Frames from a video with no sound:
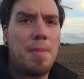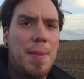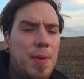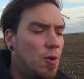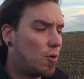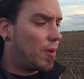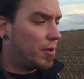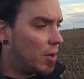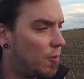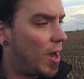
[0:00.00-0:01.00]
Maybe you're
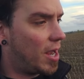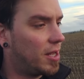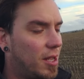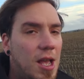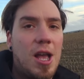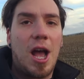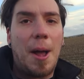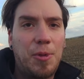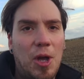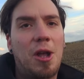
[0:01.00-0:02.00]
wondering why
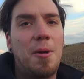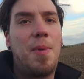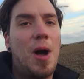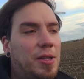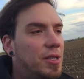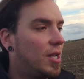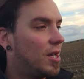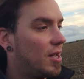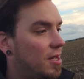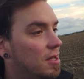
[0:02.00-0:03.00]
I'm talking about
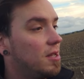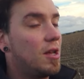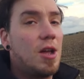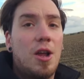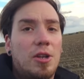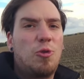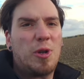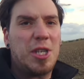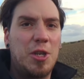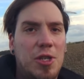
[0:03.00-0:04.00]
uh,
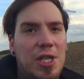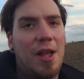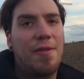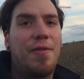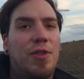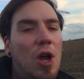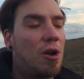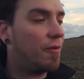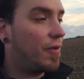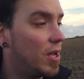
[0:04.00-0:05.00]
trusting yourself in
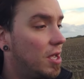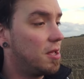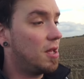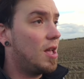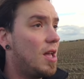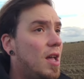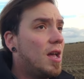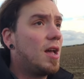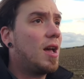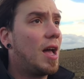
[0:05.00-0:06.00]
photography.
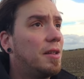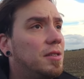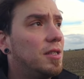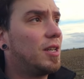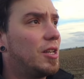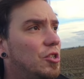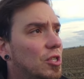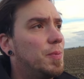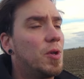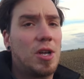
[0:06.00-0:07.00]
And it's
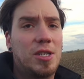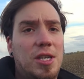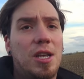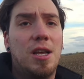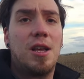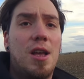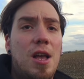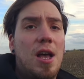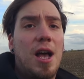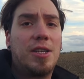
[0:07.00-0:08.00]
just because
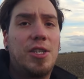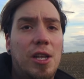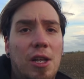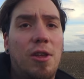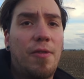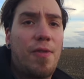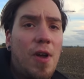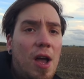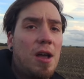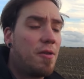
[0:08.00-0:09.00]
I see a lot of
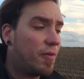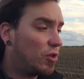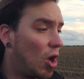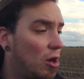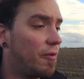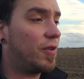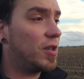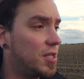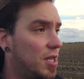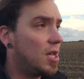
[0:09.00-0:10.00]
uh,
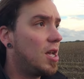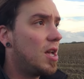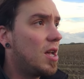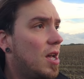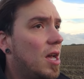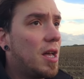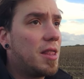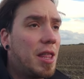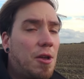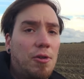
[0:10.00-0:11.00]
photographers
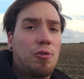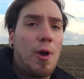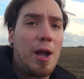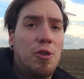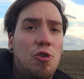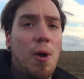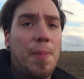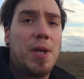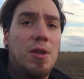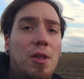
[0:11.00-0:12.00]
that are trying to
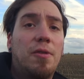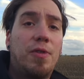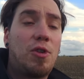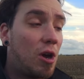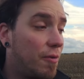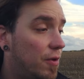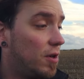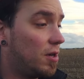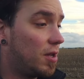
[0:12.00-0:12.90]
copy another photographer,